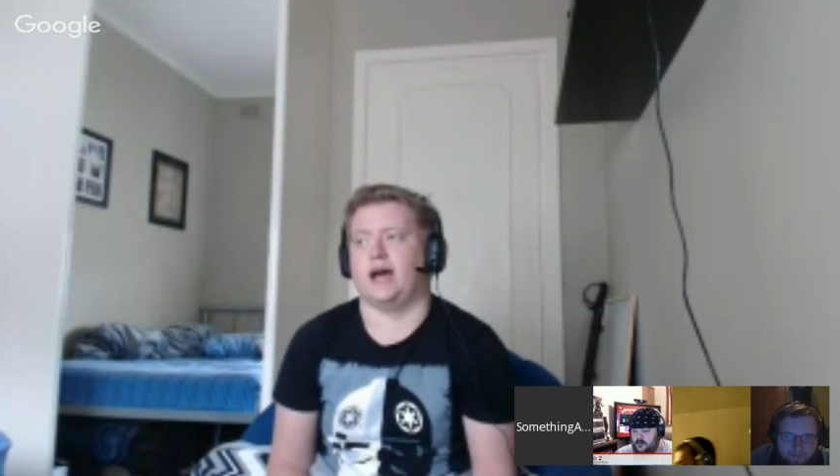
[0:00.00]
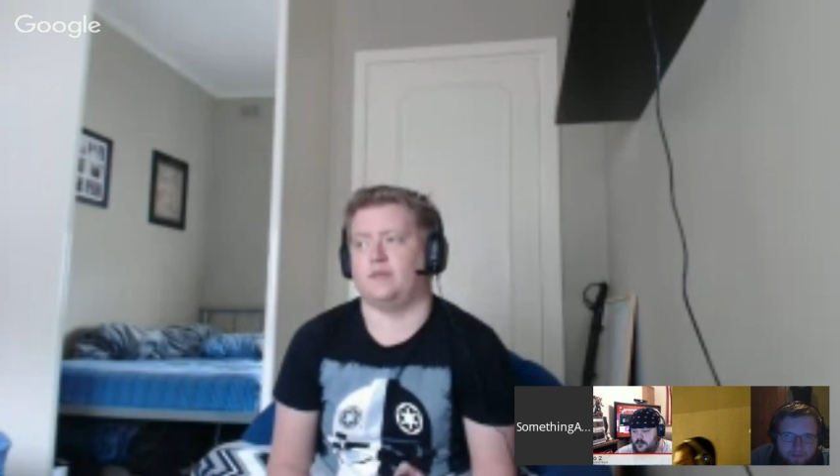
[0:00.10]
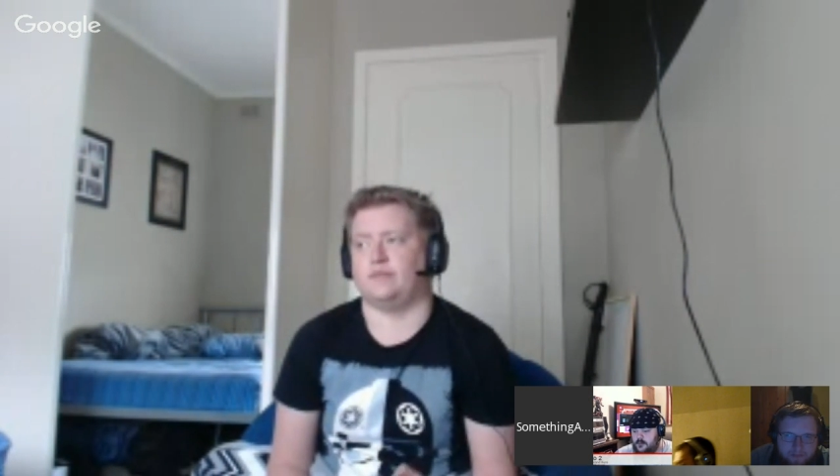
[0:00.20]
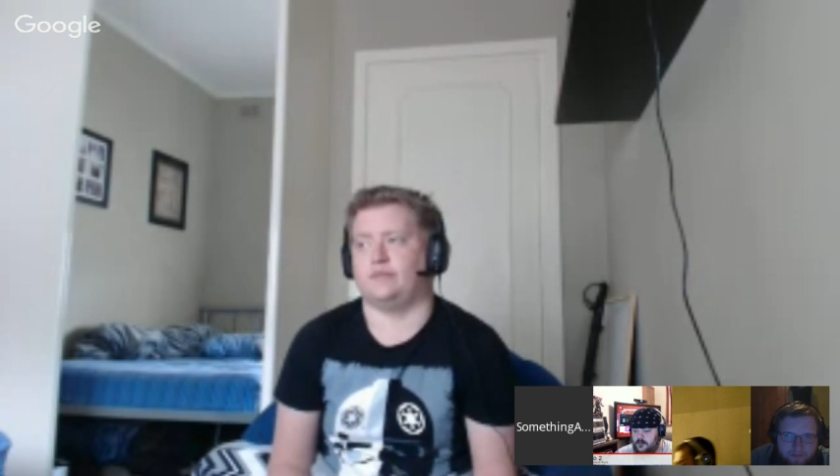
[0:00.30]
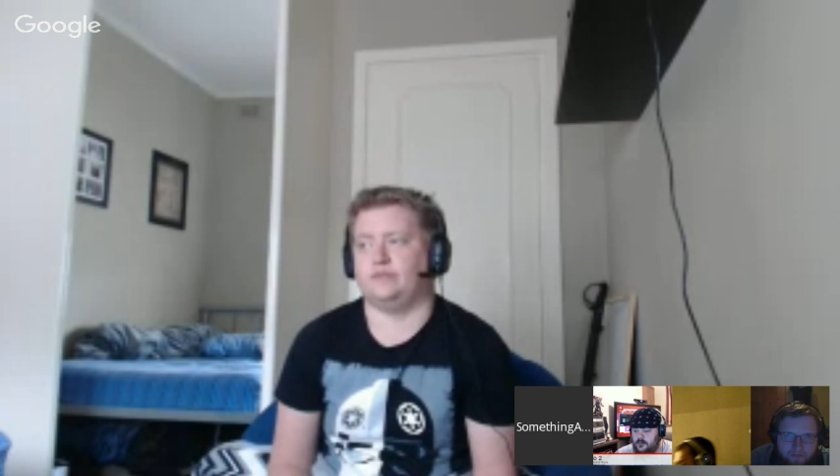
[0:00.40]

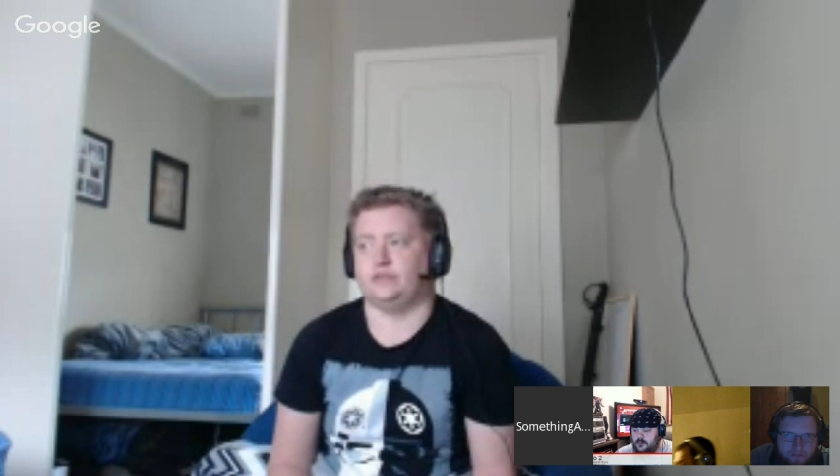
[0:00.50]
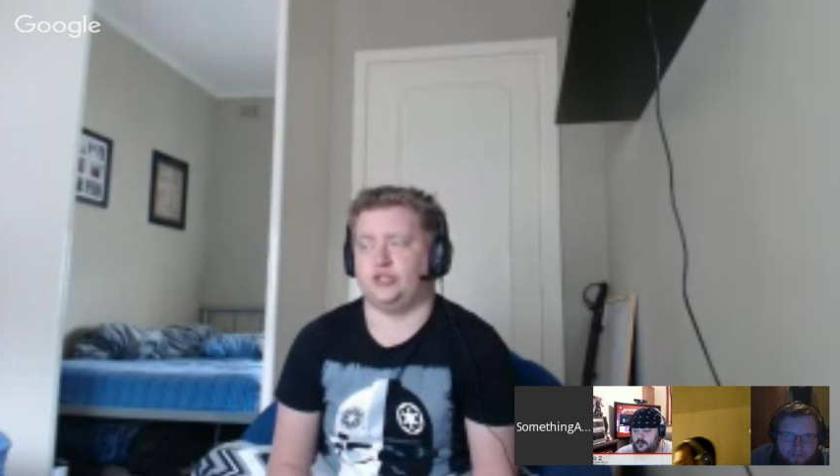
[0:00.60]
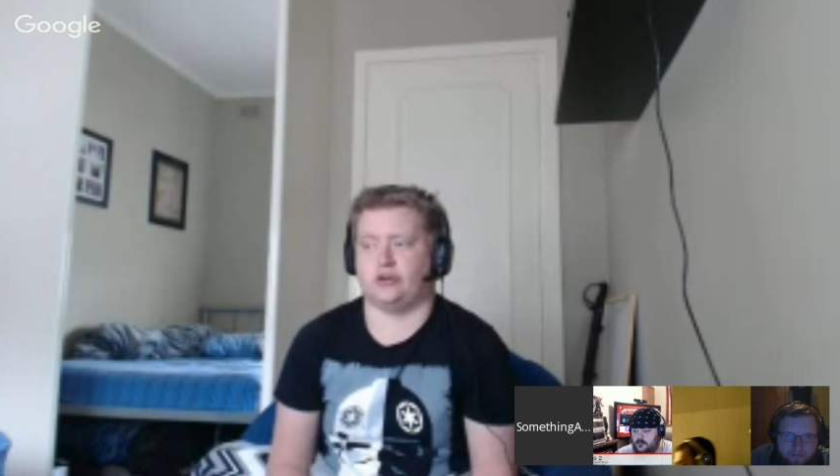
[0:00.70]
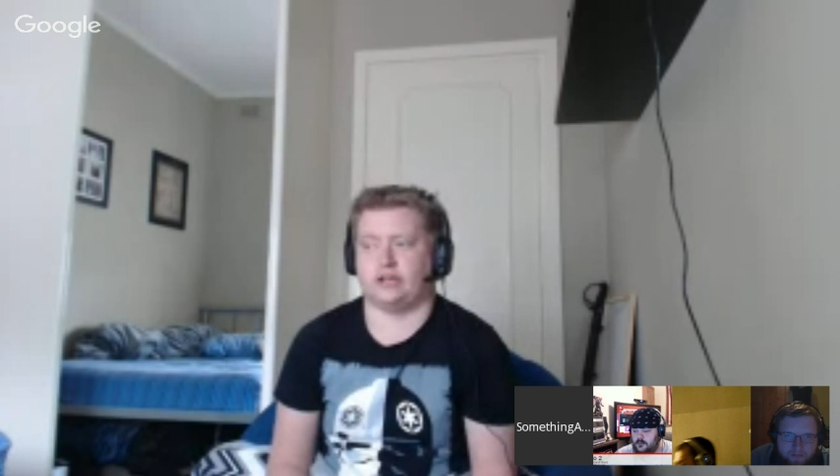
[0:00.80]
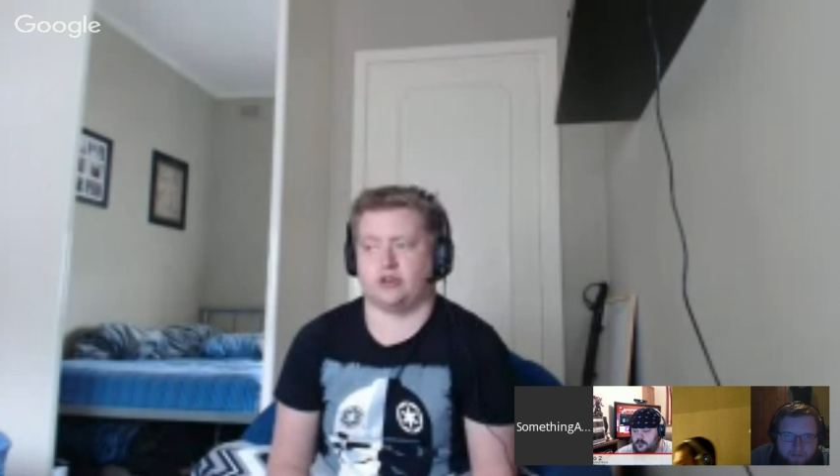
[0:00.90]

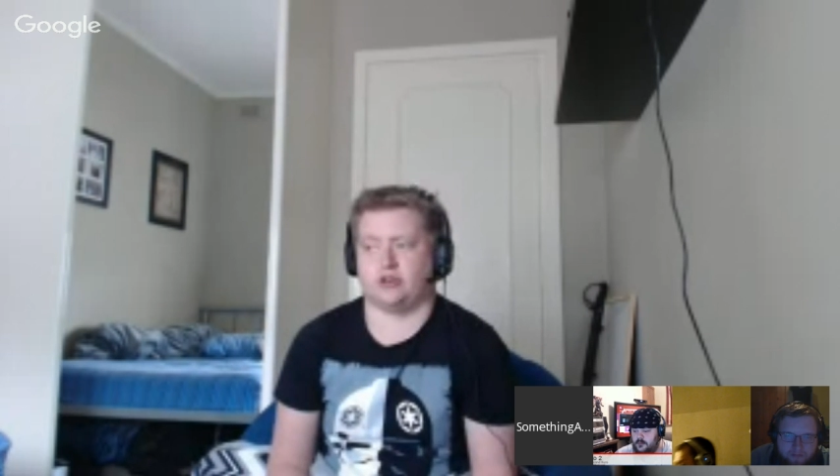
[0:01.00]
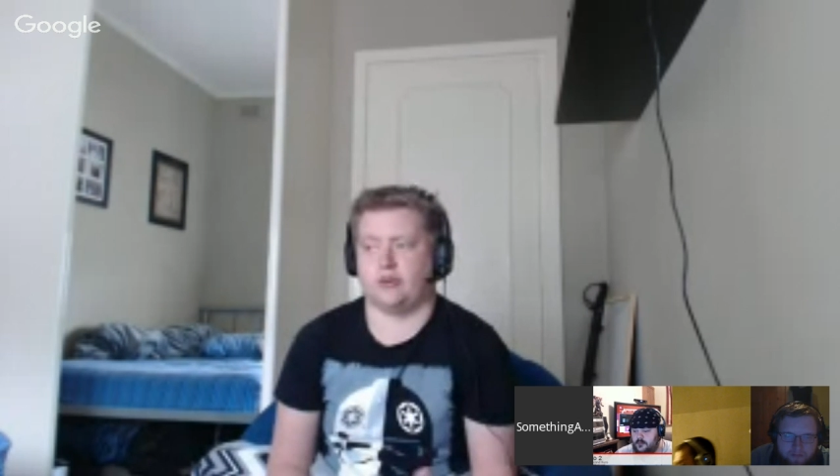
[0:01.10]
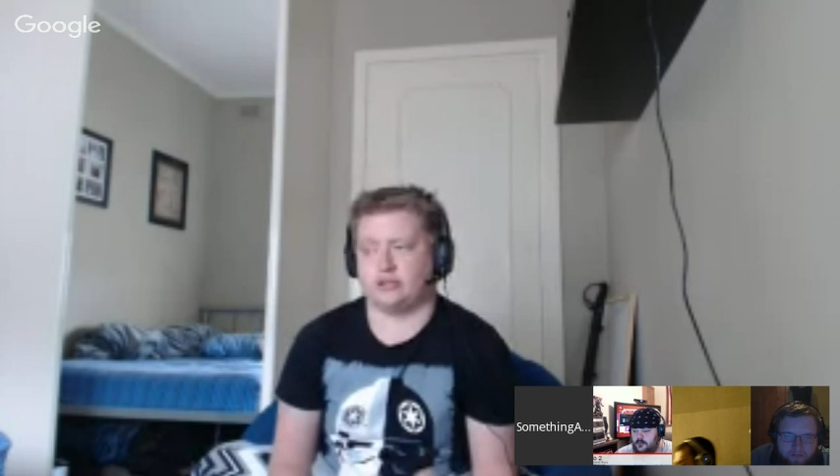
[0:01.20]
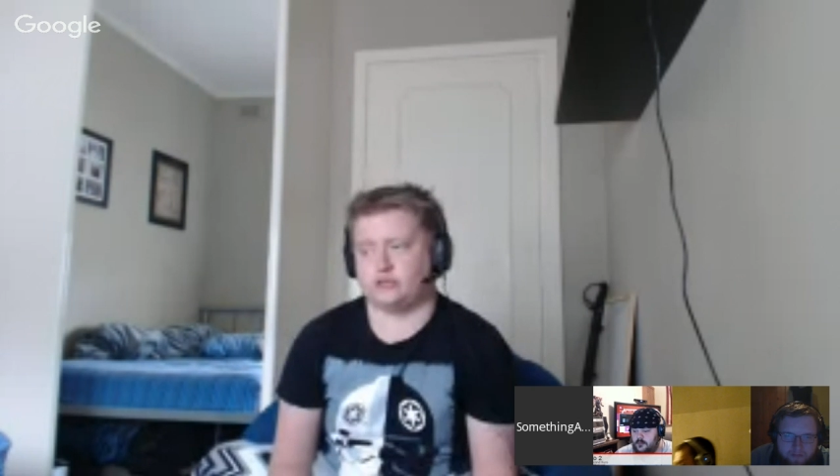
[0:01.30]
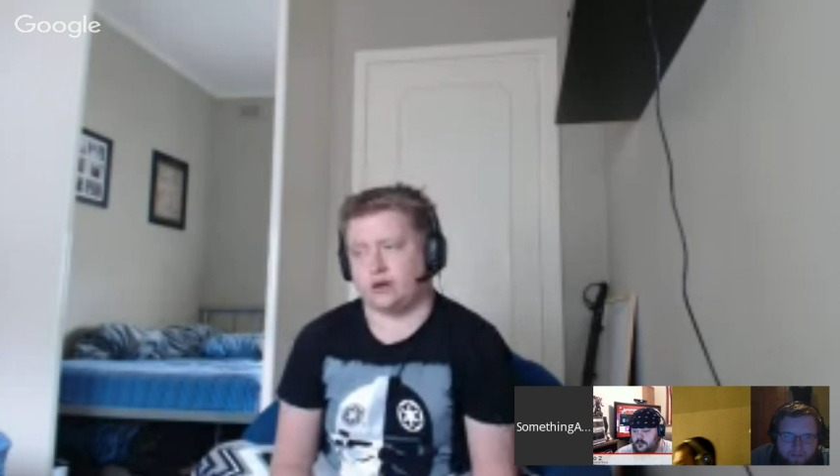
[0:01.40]
Do you guys
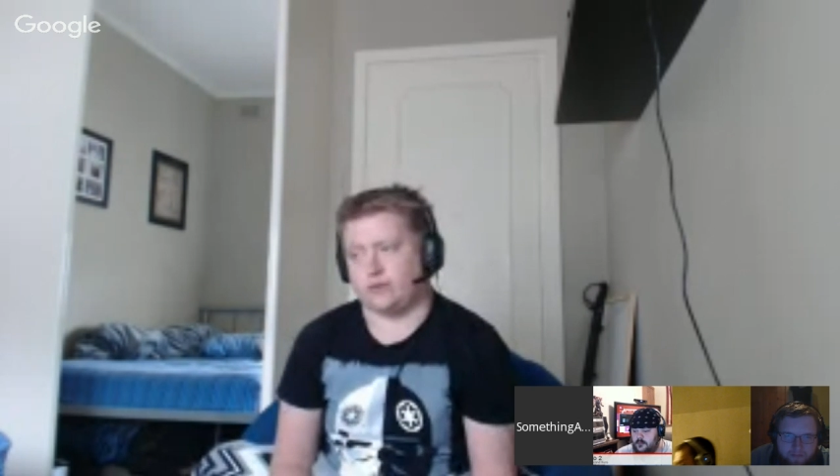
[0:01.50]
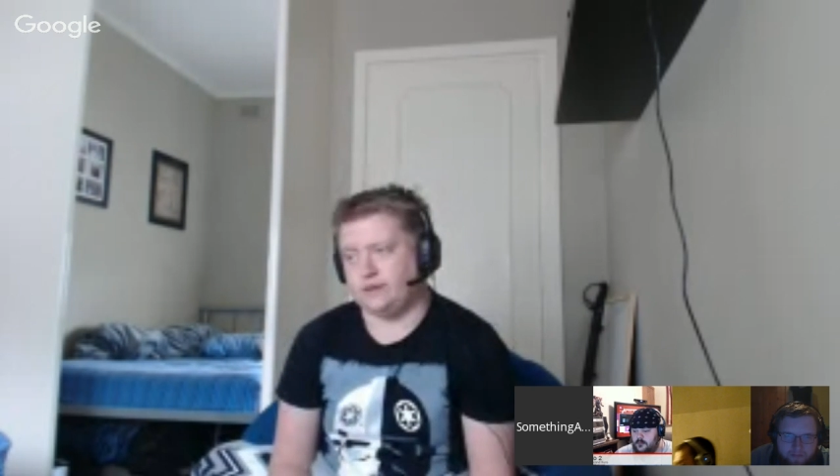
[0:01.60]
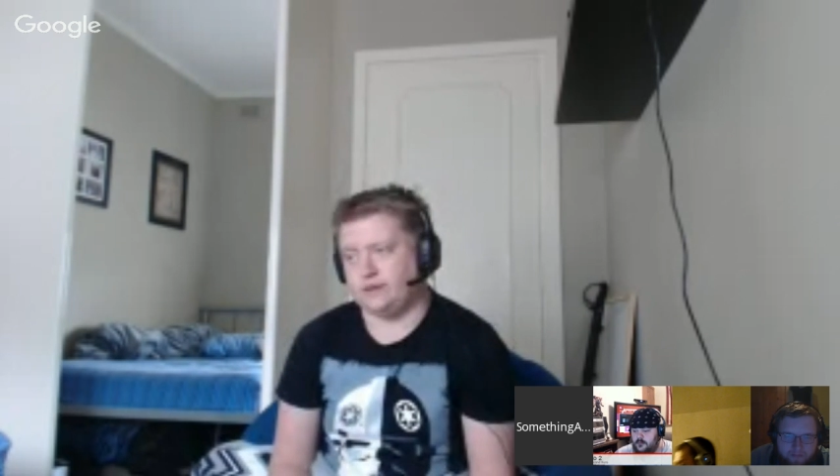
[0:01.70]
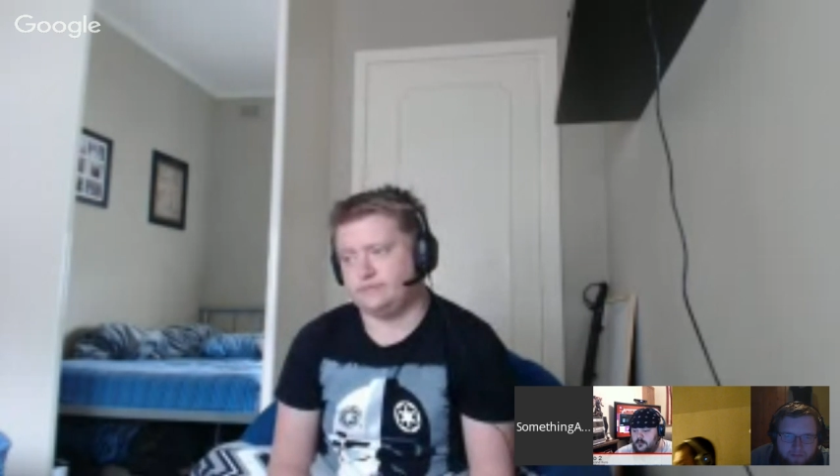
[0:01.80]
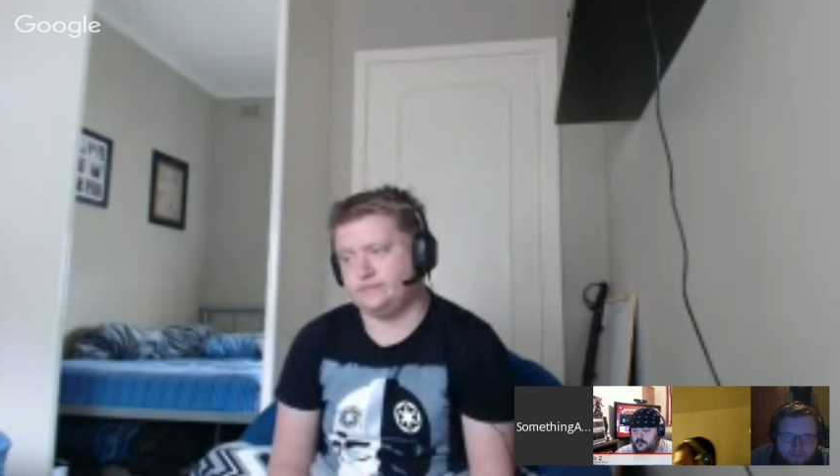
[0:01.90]
go back straight away?